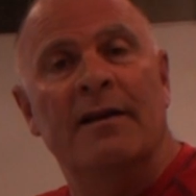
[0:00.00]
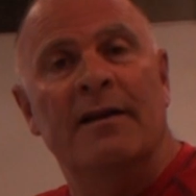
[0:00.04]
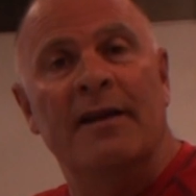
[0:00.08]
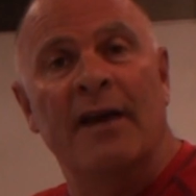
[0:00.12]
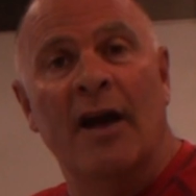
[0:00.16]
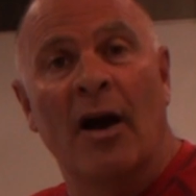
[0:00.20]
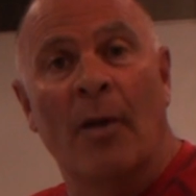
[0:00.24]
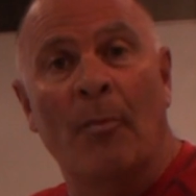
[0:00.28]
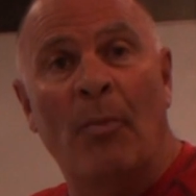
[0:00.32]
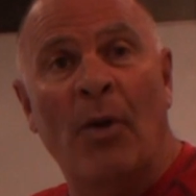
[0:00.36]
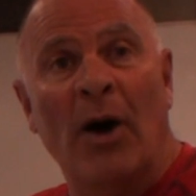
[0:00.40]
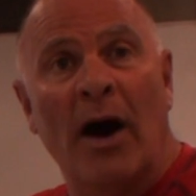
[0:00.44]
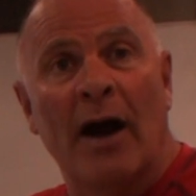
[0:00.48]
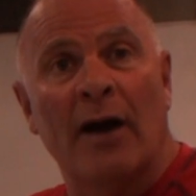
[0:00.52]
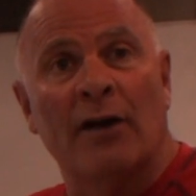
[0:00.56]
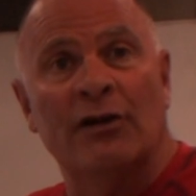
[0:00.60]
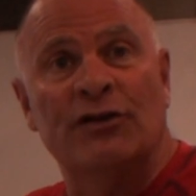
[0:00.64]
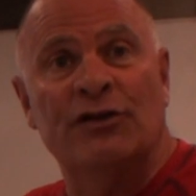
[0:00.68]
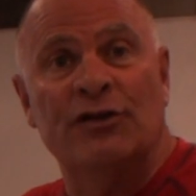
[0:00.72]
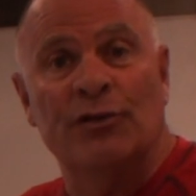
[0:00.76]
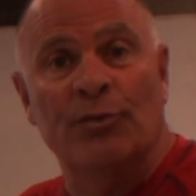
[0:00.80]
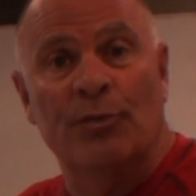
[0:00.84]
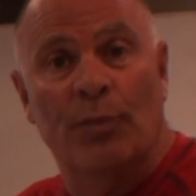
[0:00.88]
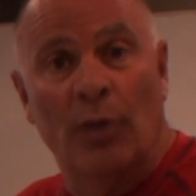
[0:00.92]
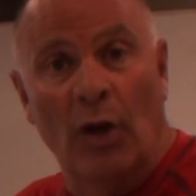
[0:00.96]
the umpire
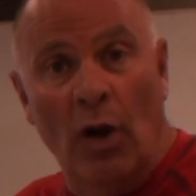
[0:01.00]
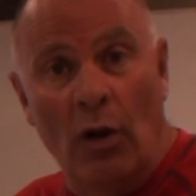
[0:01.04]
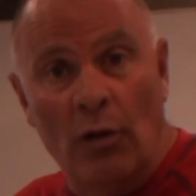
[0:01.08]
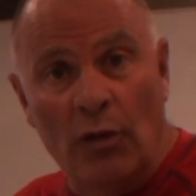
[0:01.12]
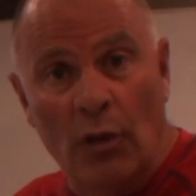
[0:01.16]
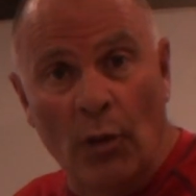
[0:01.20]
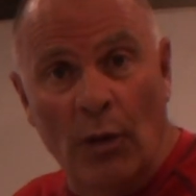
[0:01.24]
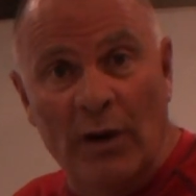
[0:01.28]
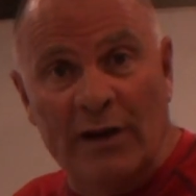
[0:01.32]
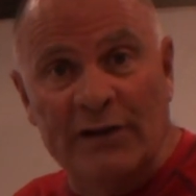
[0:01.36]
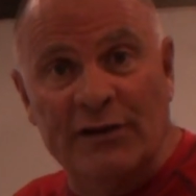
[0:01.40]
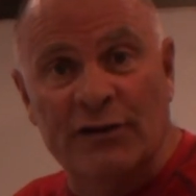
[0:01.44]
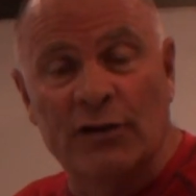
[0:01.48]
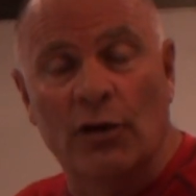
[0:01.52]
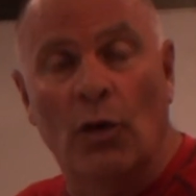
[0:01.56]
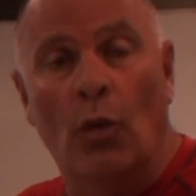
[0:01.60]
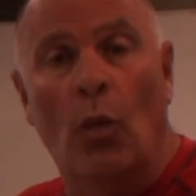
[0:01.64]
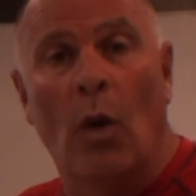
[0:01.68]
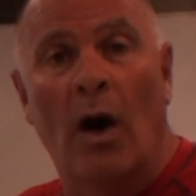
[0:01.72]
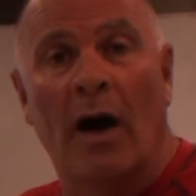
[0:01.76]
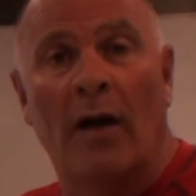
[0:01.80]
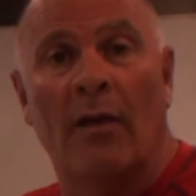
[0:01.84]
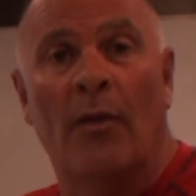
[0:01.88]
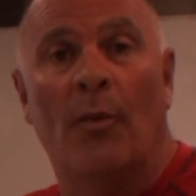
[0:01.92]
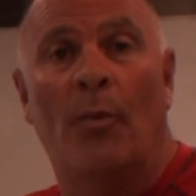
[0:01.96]
should blow the whistle
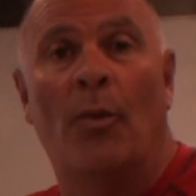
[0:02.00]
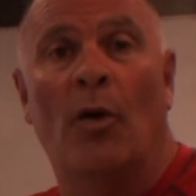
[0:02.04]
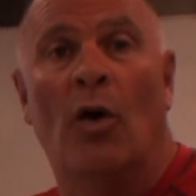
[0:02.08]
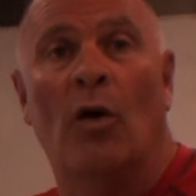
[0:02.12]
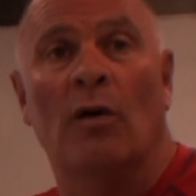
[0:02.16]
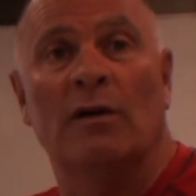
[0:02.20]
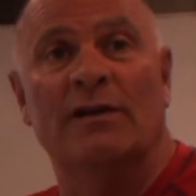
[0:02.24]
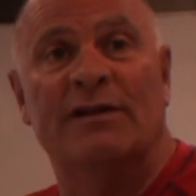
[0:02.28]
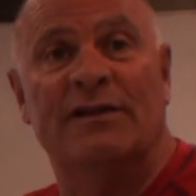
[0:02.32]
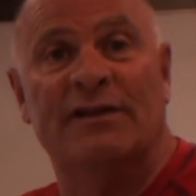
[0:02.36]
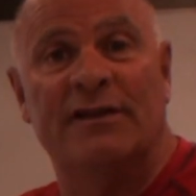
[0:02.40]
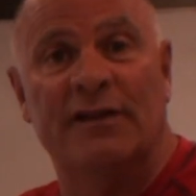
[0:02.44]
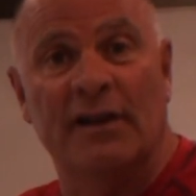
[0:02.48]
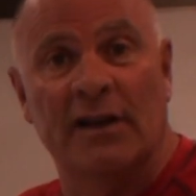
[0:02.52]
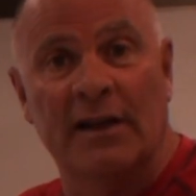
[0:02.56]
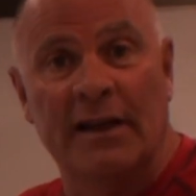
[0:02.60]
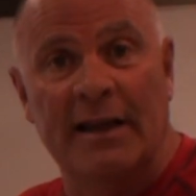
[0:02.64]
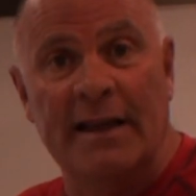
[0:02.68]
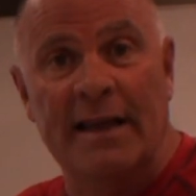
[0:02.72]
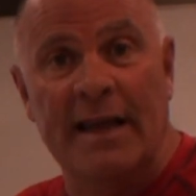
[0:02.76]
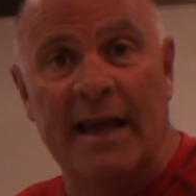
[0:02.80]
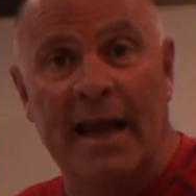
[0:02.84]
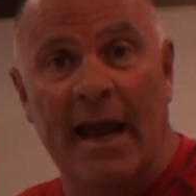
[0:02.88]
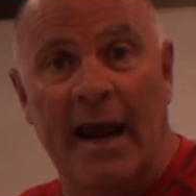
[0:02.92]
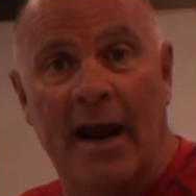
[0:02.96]
while the ball is still
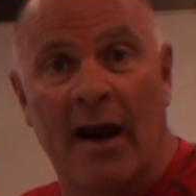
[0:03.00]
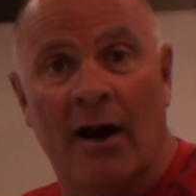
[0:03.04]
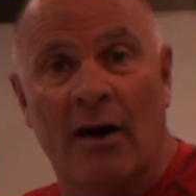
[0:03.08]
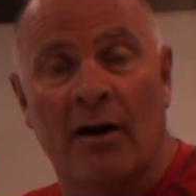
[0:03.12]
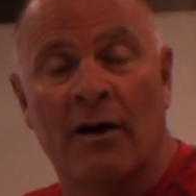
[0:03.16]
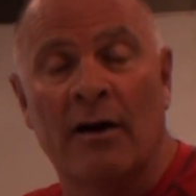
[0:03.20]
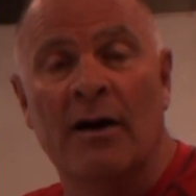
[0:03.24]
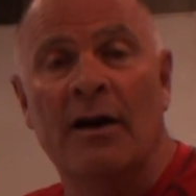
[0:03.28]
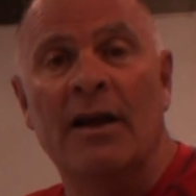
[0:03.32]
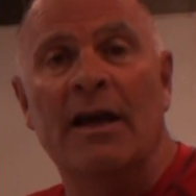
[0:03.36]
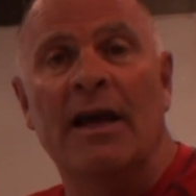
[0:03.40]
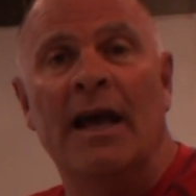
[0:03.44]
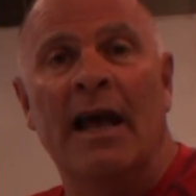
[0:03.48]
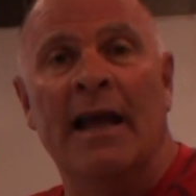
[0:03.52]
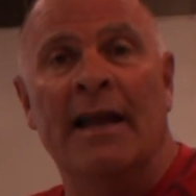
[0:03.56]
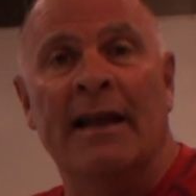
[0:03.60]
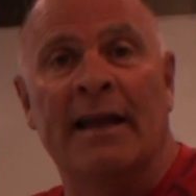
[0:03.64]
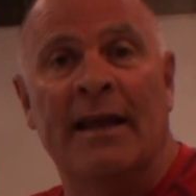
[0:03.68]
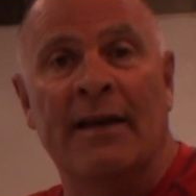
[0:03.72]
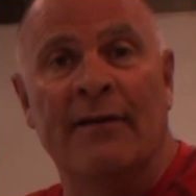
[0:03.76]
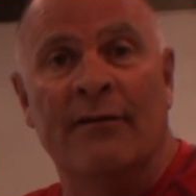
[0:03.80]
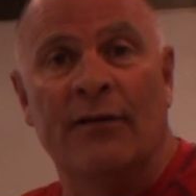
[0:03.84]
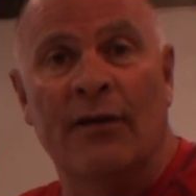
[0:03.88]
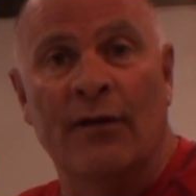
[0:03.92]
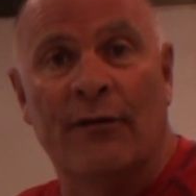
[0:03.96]
in the air
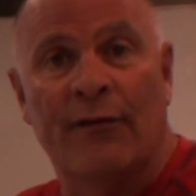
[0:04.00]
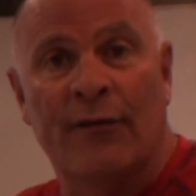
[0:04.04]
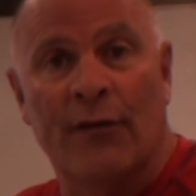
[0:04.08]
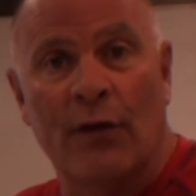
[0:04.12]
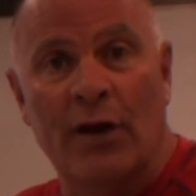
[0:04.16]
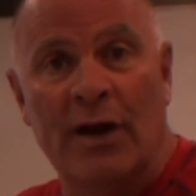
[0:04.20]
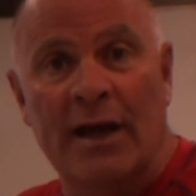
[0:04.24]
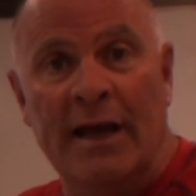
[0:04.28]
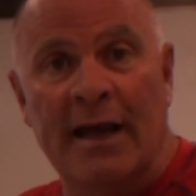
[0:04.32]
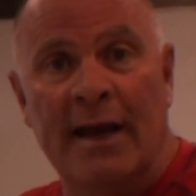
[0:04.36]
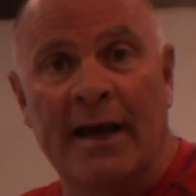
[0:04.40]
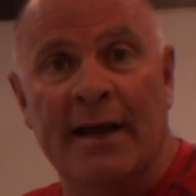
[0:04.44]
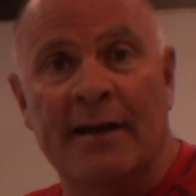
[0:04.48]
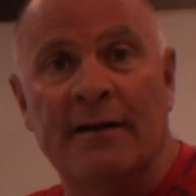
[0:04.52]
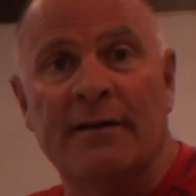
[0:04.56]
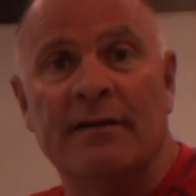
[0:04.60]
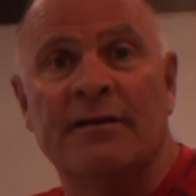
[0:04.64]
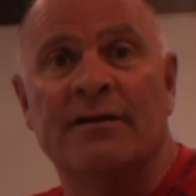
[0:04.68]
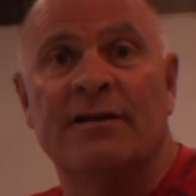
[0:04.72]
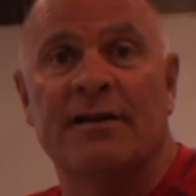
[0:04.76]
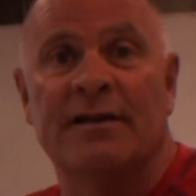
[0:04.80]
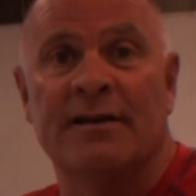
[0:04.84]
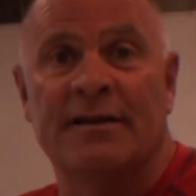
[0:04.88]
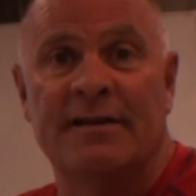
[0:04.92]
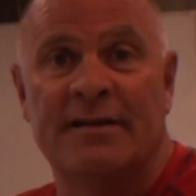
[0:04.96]
and give the free
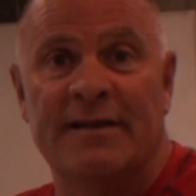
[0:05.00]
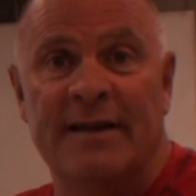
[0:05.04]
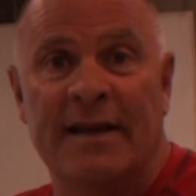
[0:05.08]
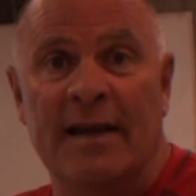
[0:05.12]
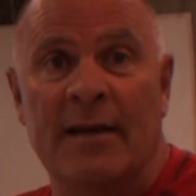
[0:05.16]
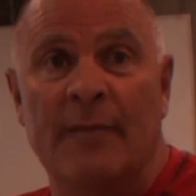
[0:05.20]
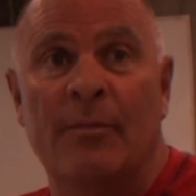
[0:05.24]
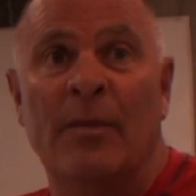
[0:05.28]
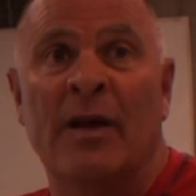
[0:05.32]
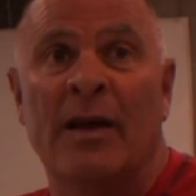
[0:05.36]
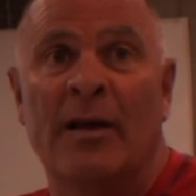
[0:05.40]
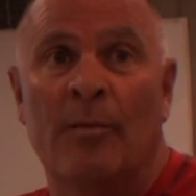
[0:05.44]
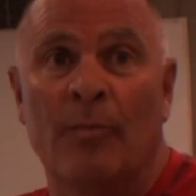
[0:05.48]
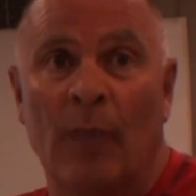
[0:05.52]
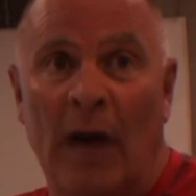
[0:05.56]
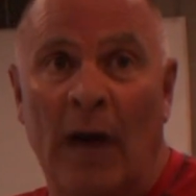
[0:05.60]
hit to the team in